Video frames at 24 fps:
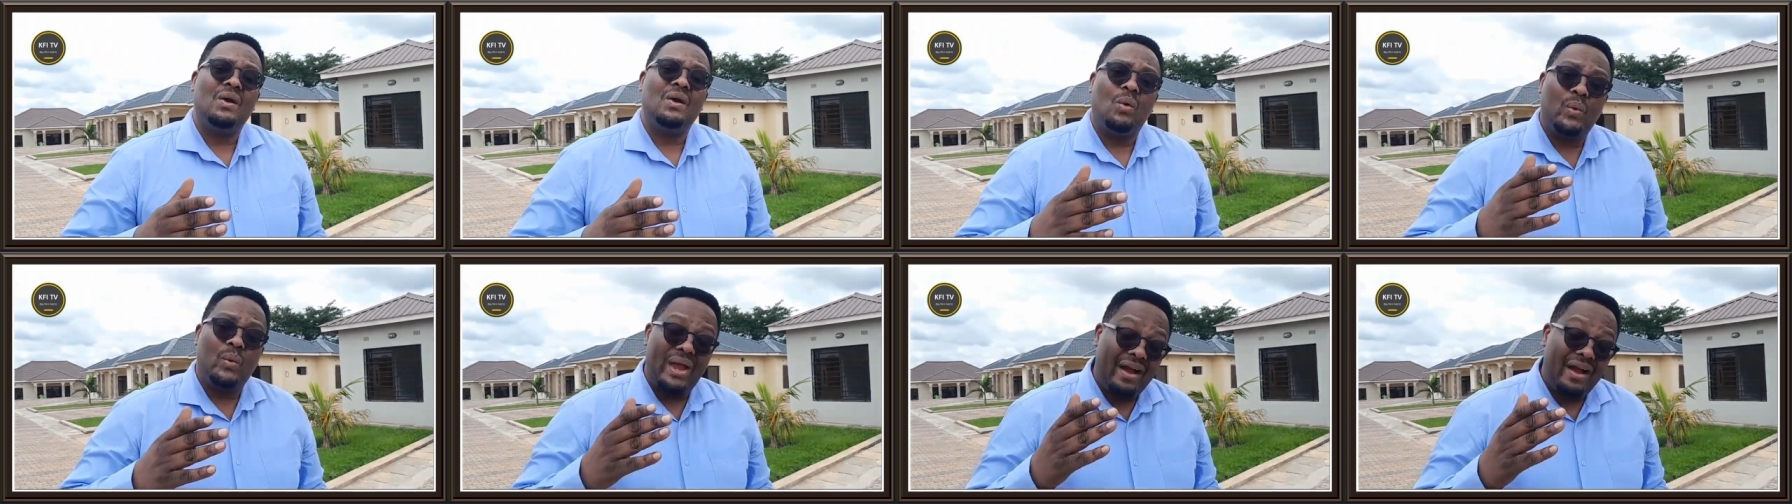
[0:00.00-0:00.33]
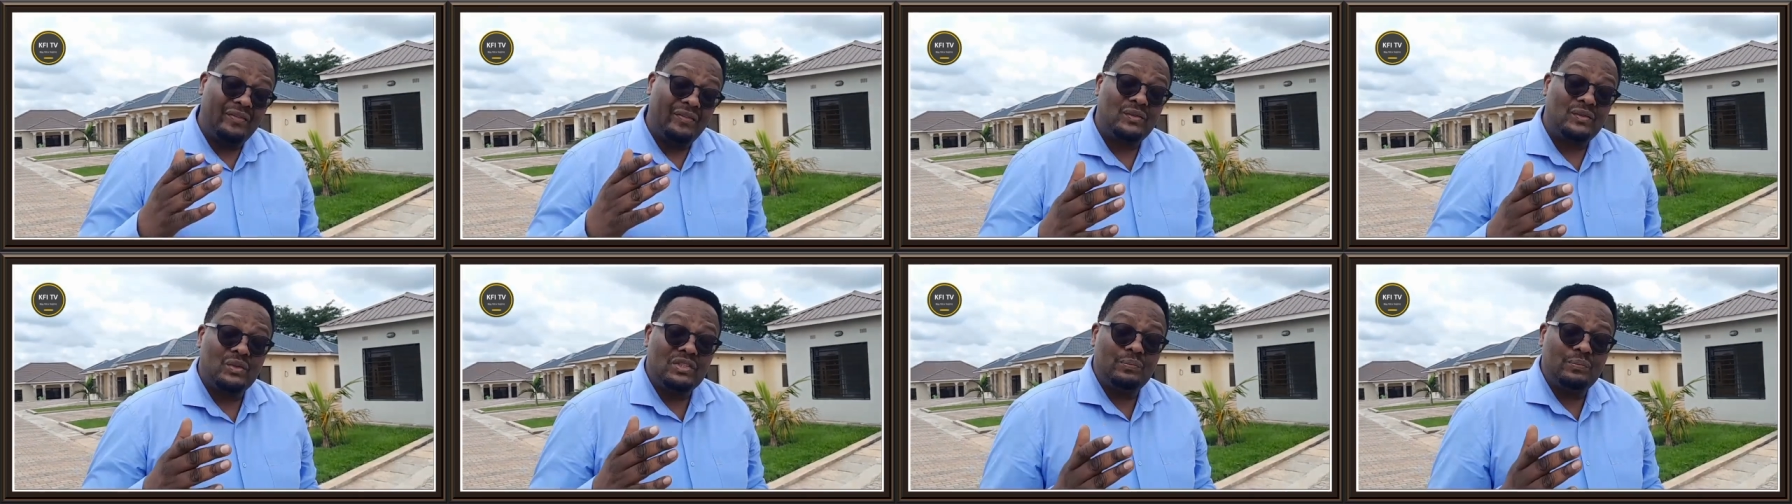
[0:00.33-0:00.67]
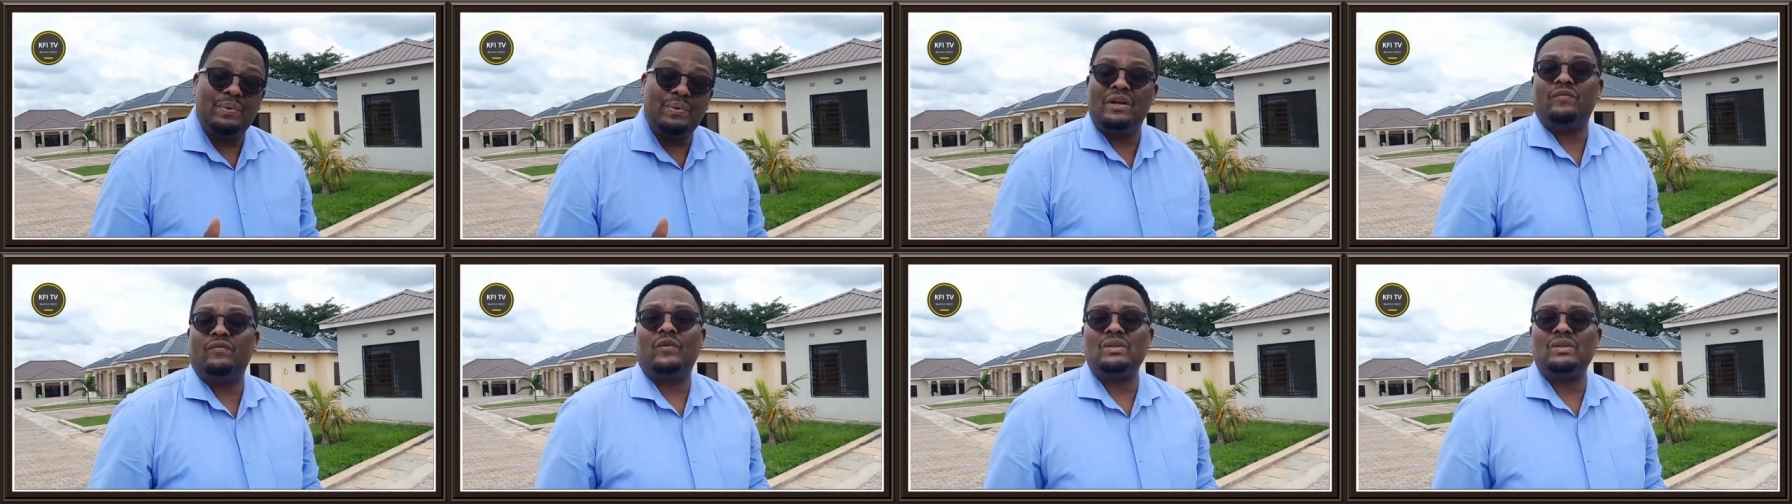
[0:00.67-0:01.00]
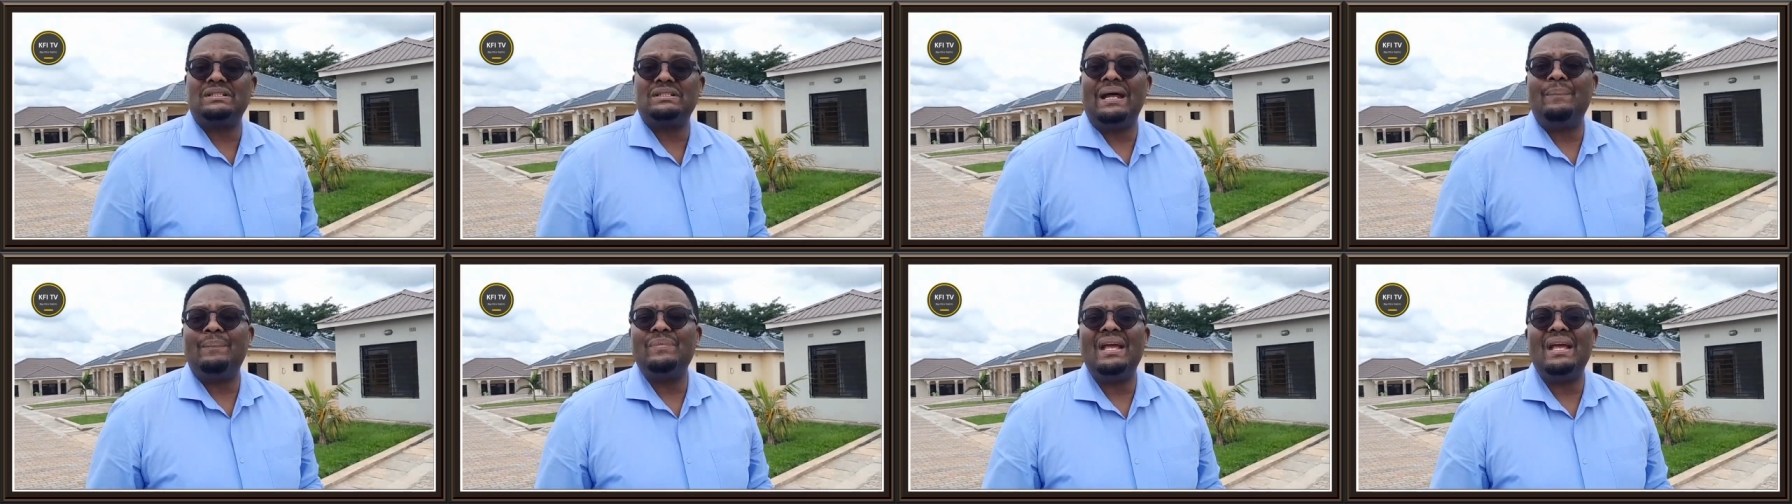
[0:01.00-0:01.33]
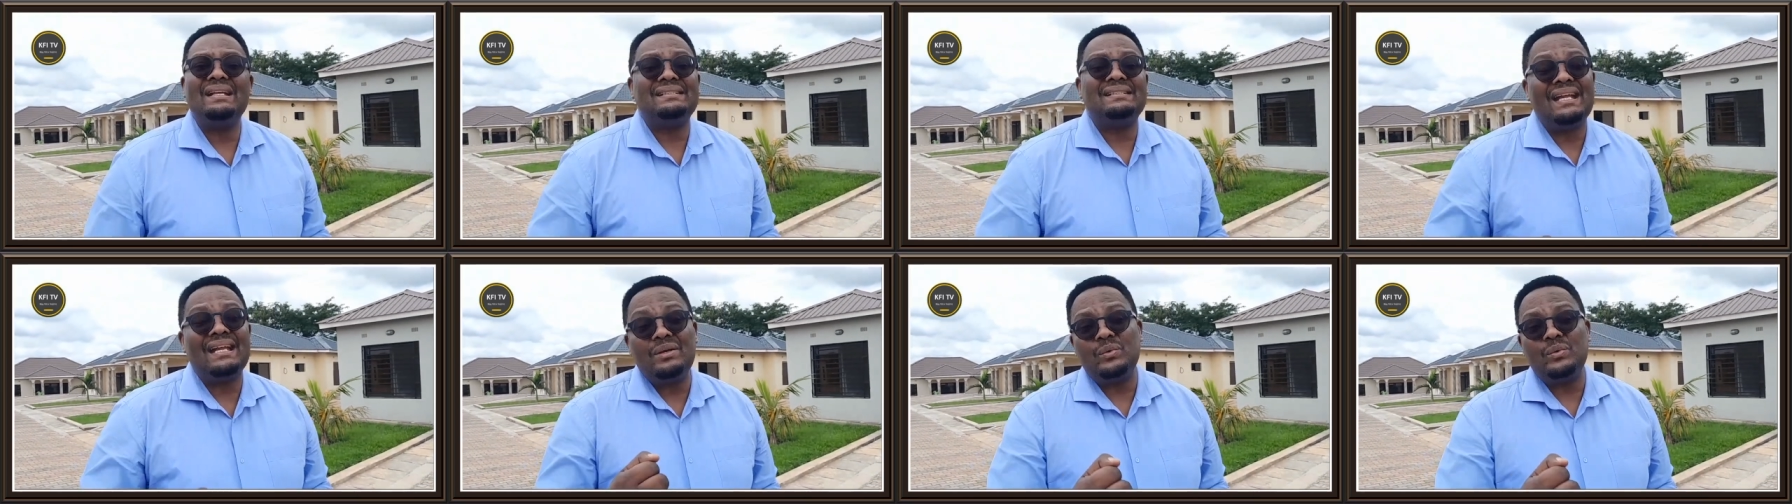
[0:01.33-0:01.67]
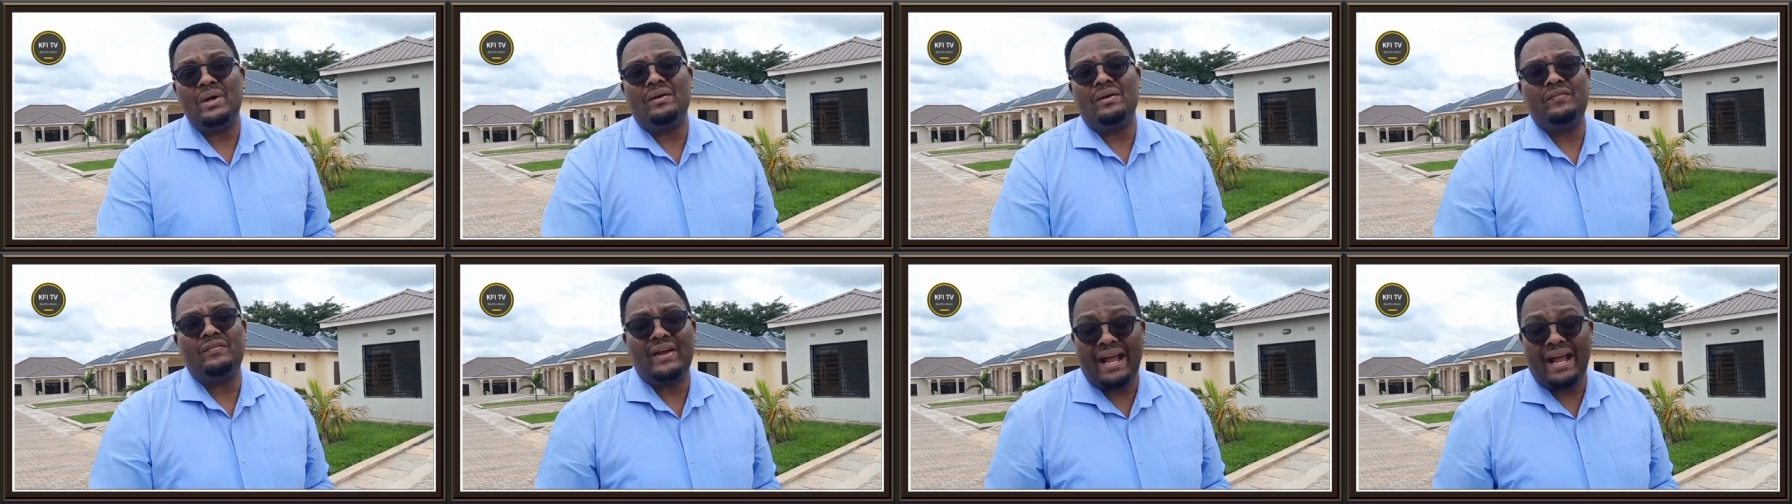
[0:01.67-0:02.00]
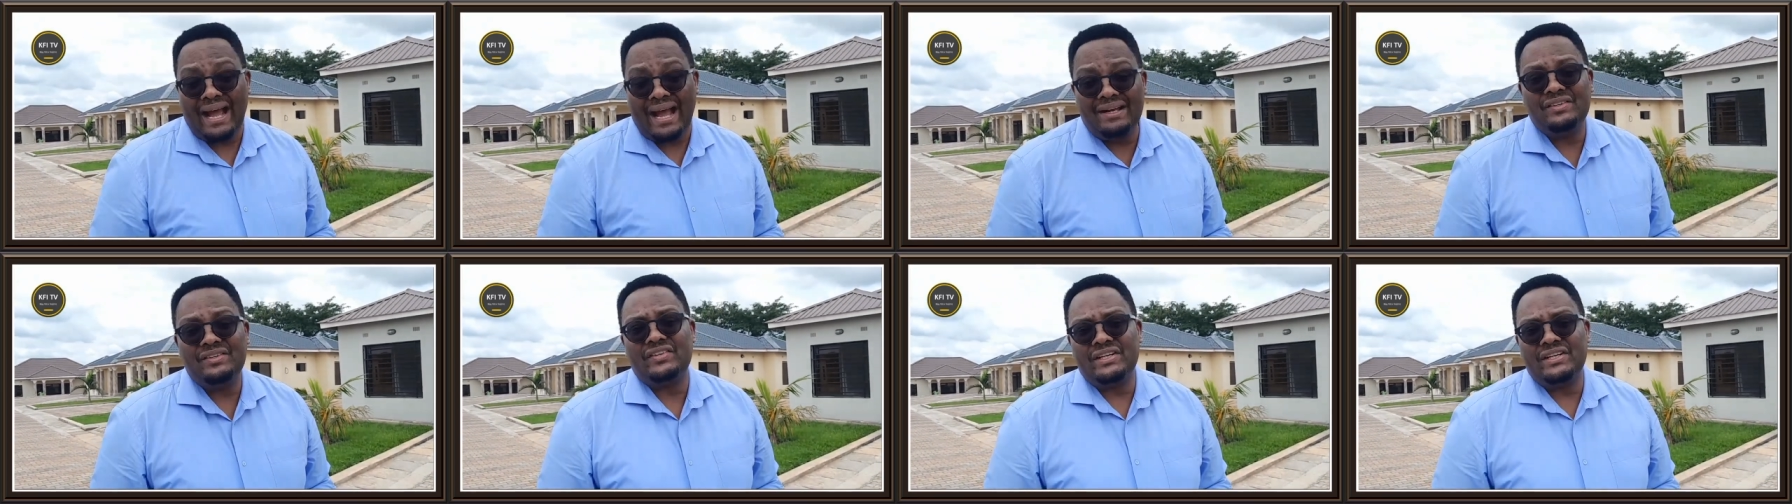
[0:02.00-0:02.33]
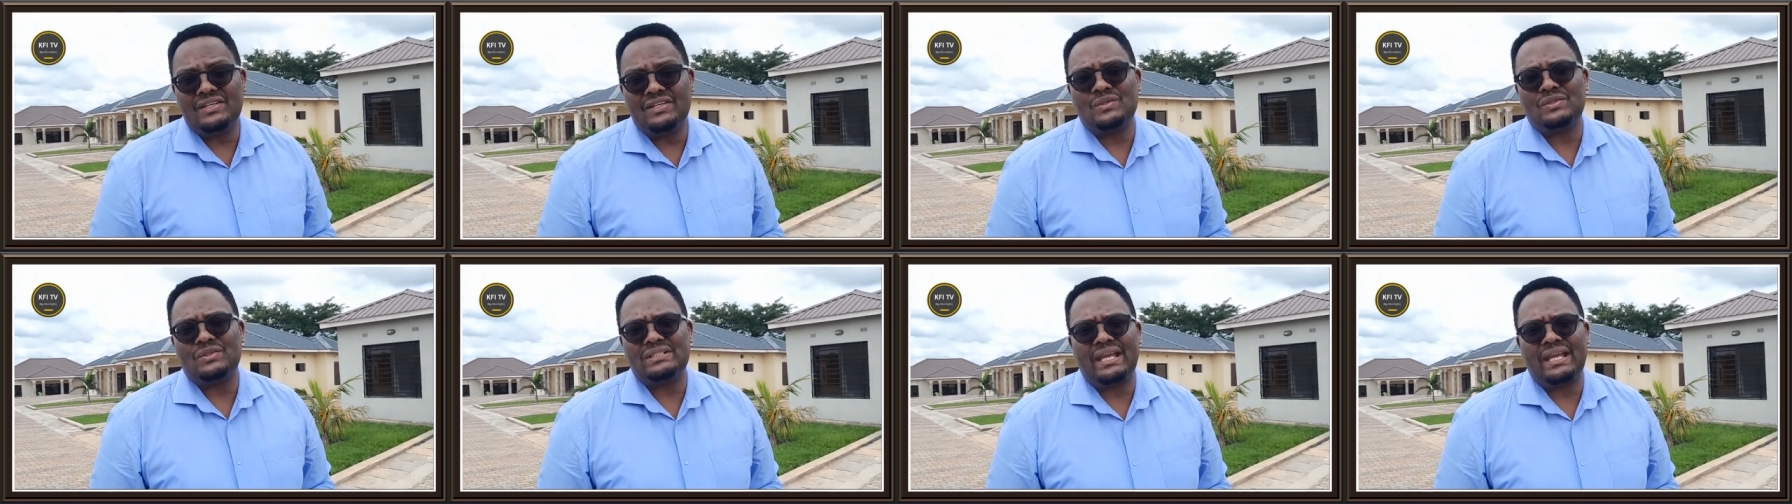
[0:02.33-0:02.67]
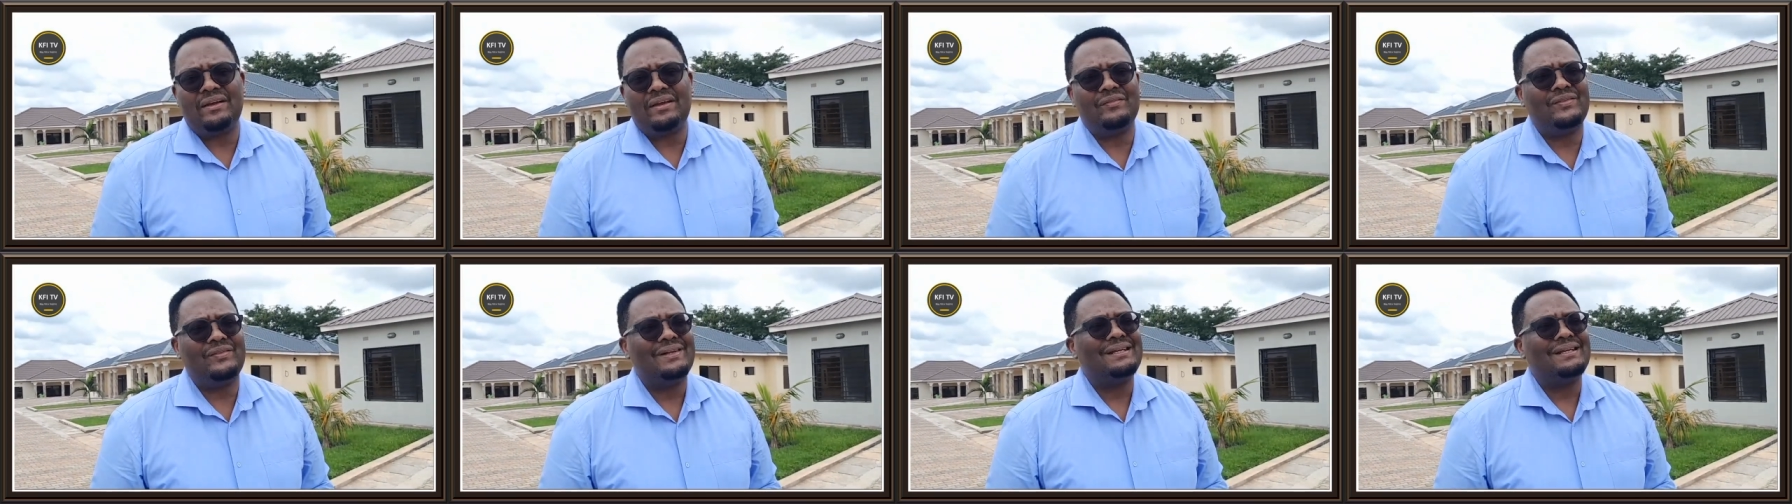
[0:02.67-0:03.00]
We have to speak for Zambians, and we have a country to save.